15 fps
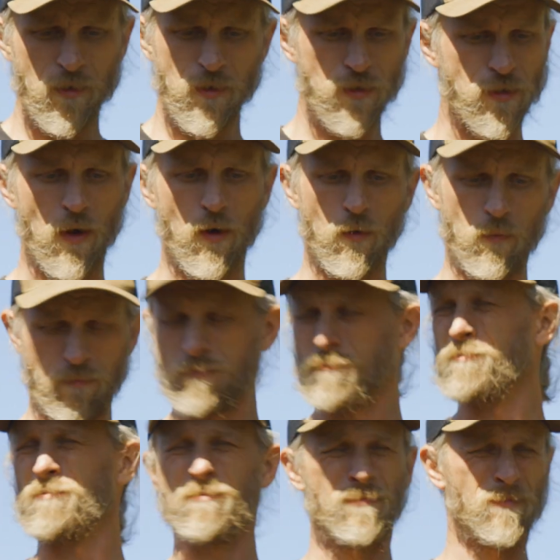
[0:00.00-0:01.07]
Yeah. So
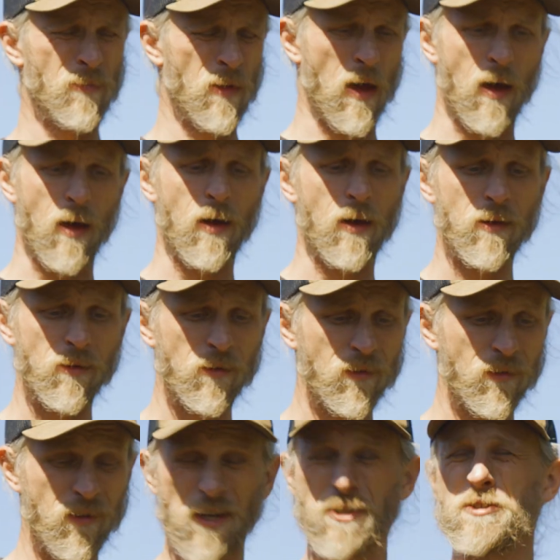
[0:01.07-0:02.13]
uh,
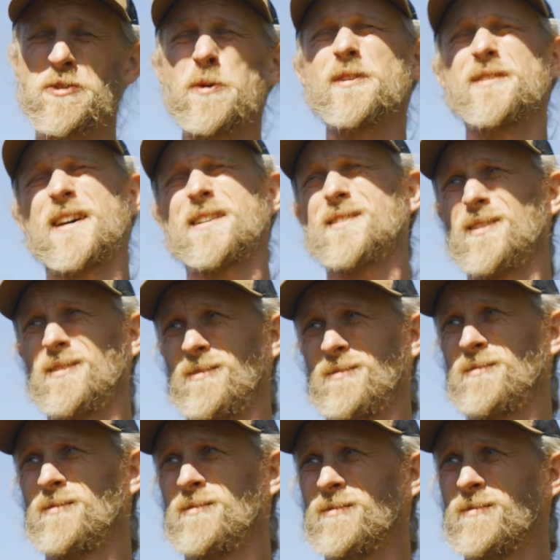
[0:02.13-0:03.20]
get your soil tested.
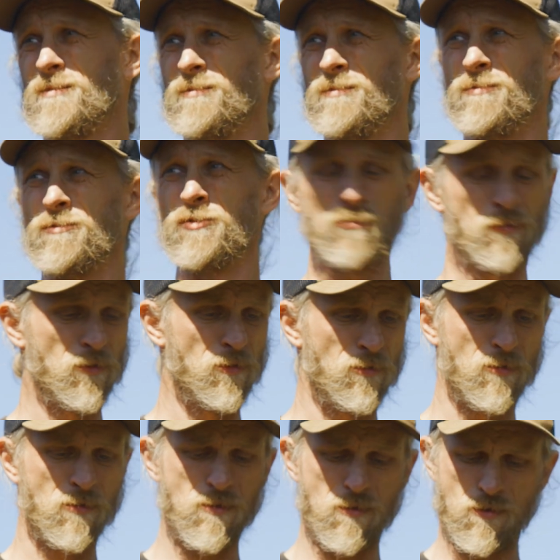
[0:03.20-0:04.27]
Okay.
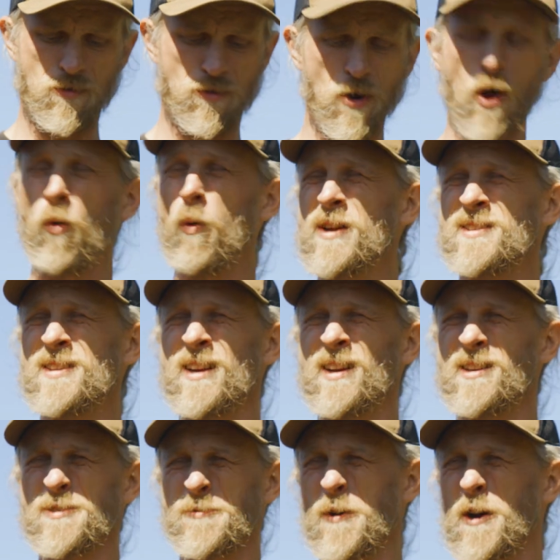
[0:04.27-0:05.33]
Know what's in it
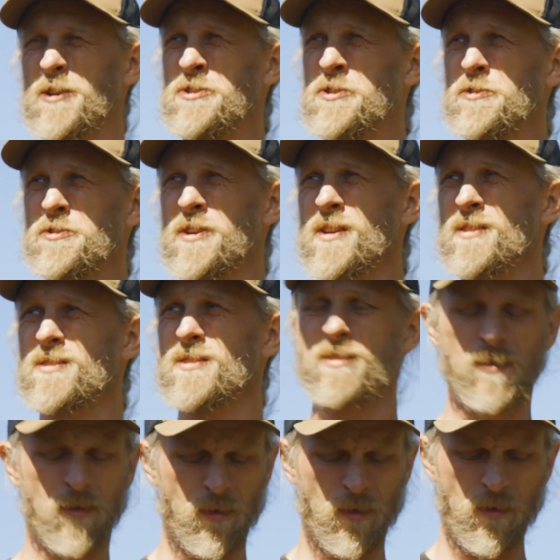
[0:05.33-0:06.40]
as far as
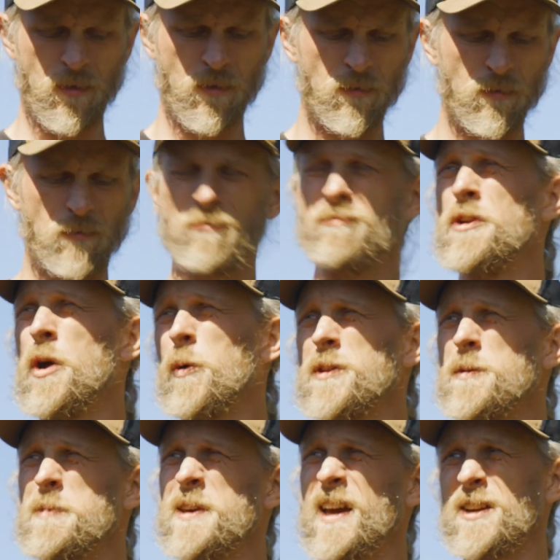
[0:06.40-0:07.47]
nutrients, know what
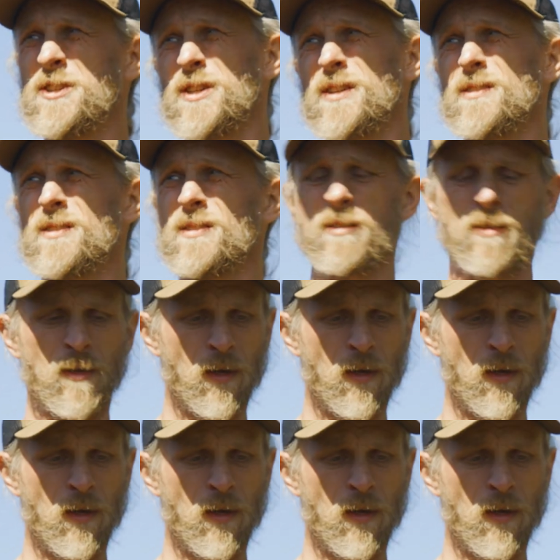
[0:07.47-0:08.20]
the pH is,